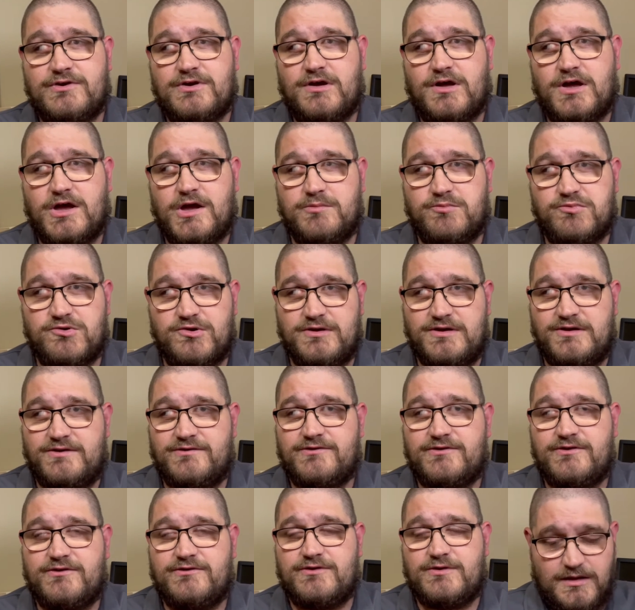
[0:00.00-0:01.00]
operating
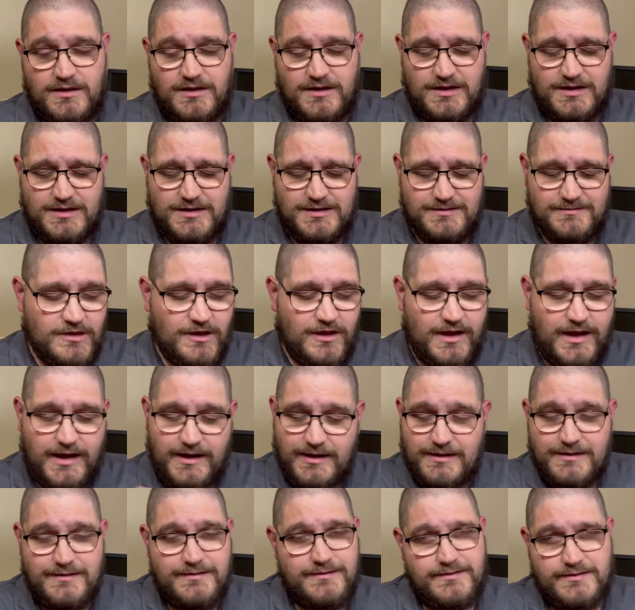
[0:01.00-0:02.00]
system. And I
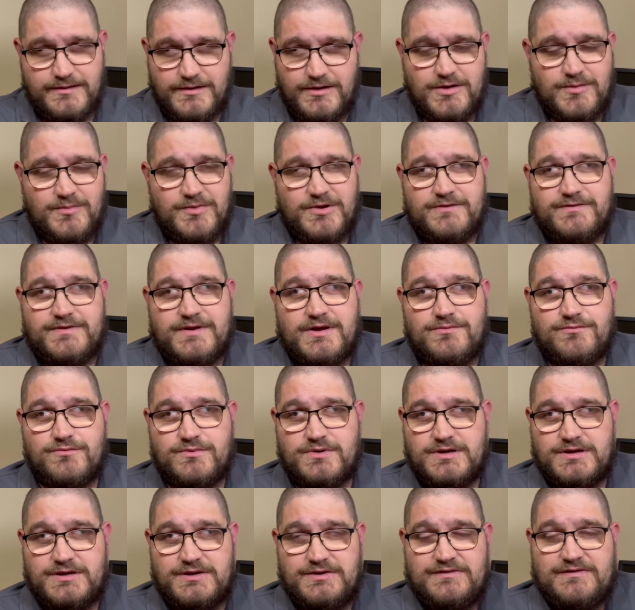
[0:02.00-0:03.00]
didn't think about that
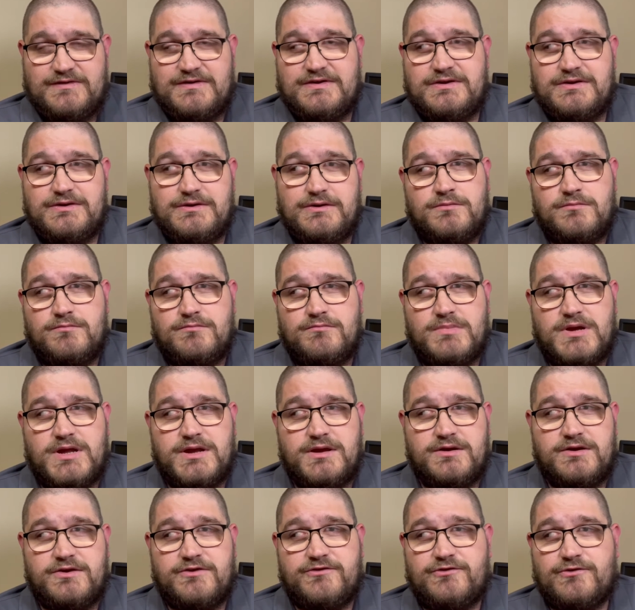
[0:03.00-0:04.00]
when I did my
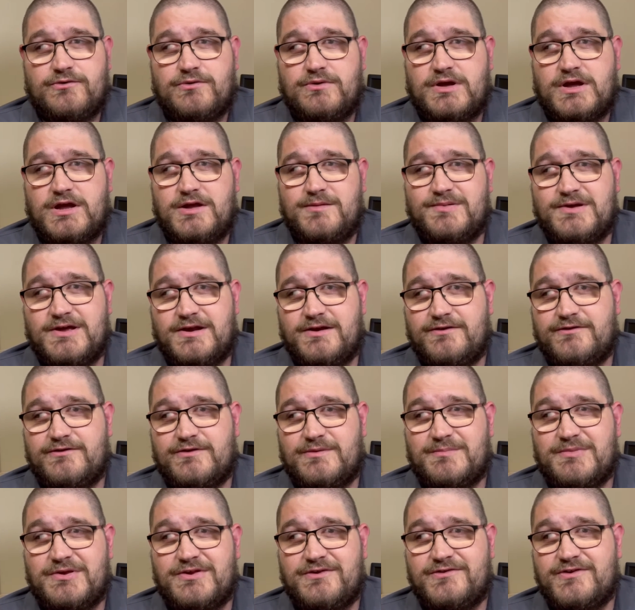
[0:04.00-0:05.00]
initial iPad as
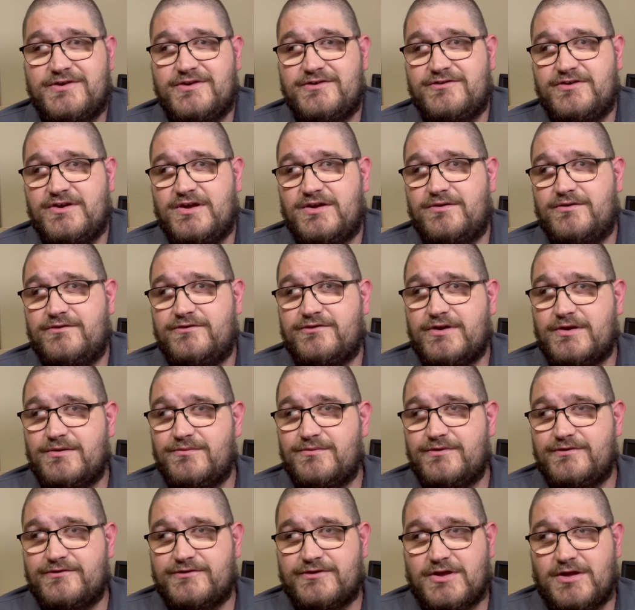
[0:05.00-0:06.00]
a PC challenge. I
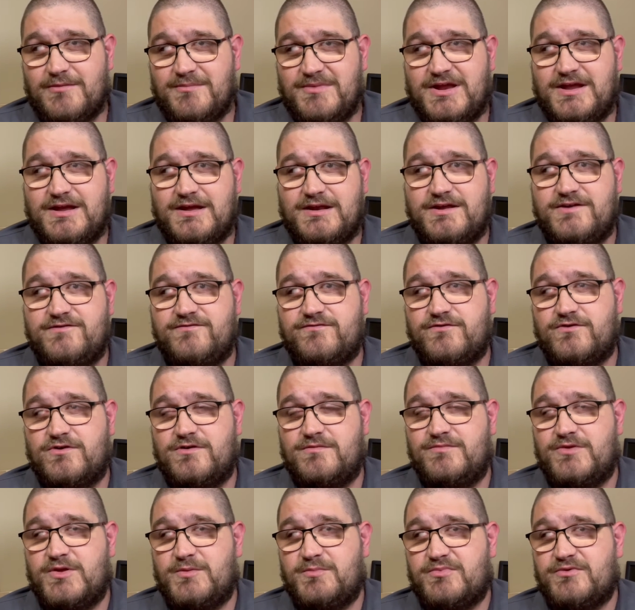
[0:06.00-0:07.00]
was coming at it
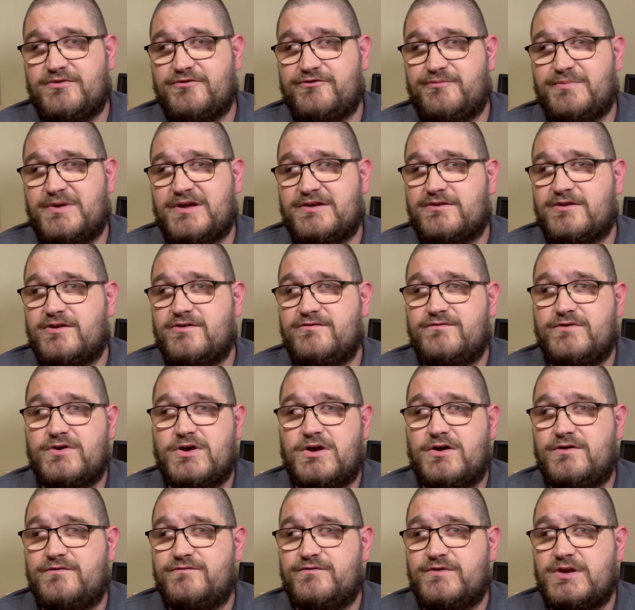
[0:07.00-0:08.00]
from the perspective
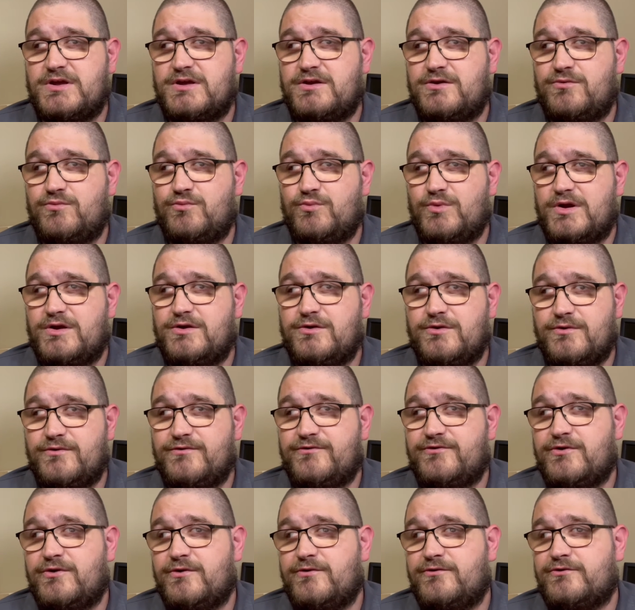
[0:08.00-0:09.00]
of a
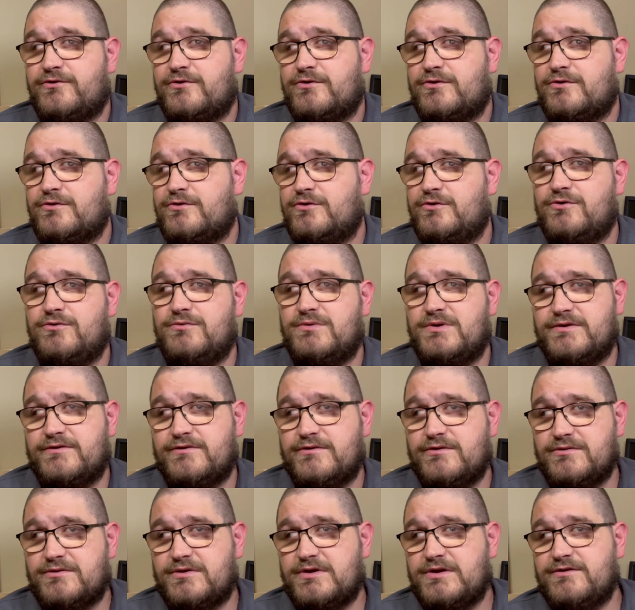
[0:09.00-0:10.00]
Windows user who was
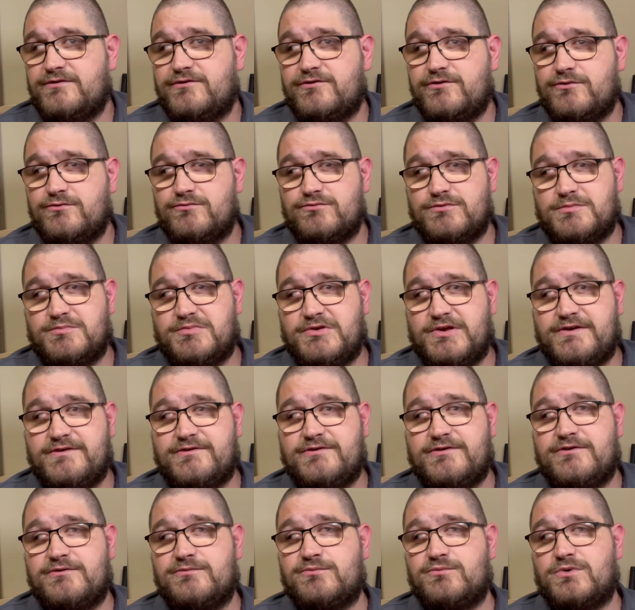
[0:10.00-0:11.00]
looking to
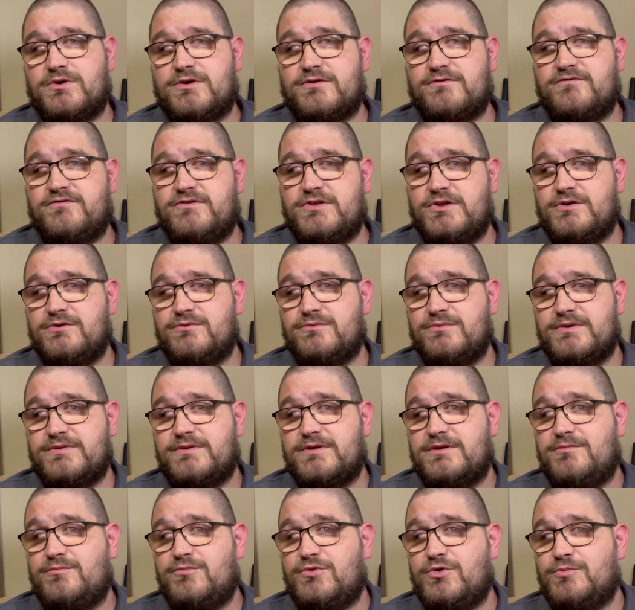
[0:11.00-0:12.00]
replace his workflow with
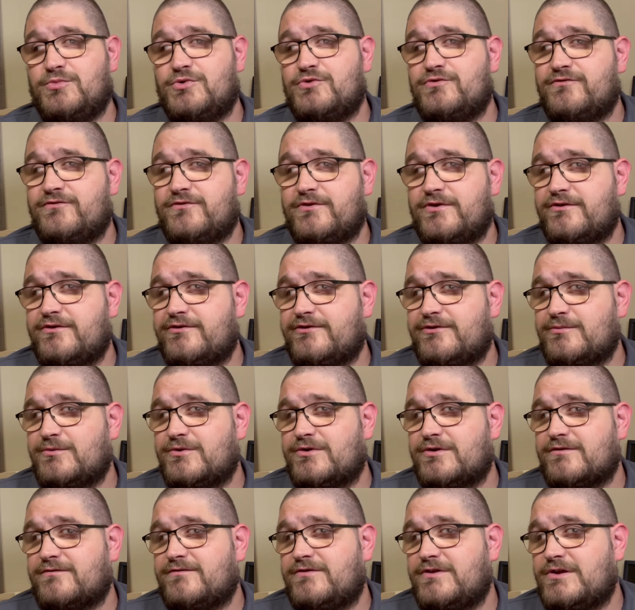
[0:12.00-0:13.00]
a mobile-first
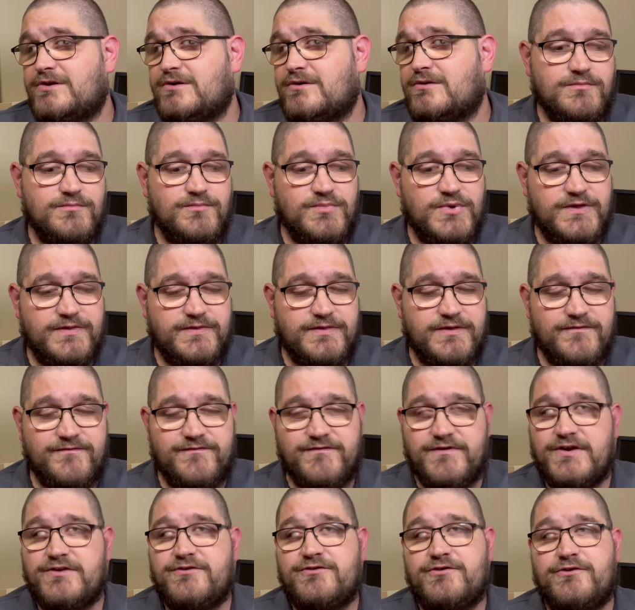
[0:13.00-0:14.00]
workflow. But the
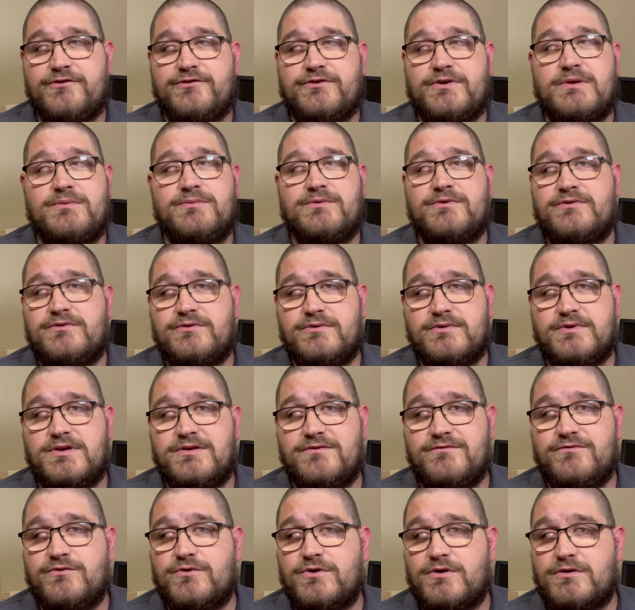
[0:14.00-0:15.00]
features I was
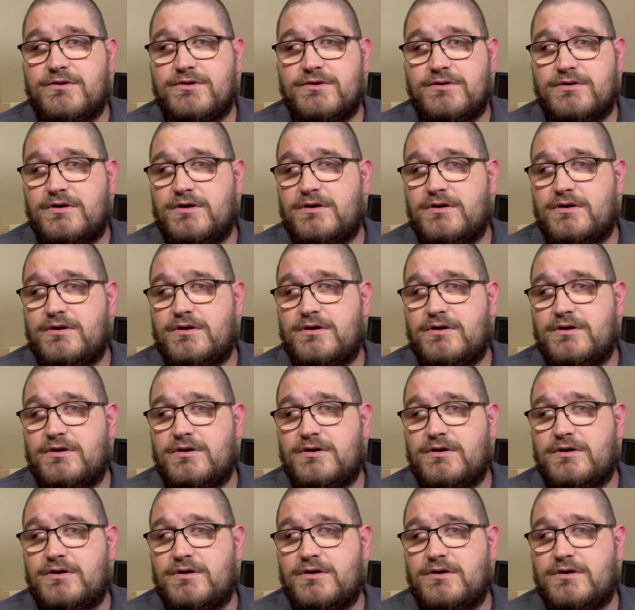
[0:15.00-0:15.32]
looking for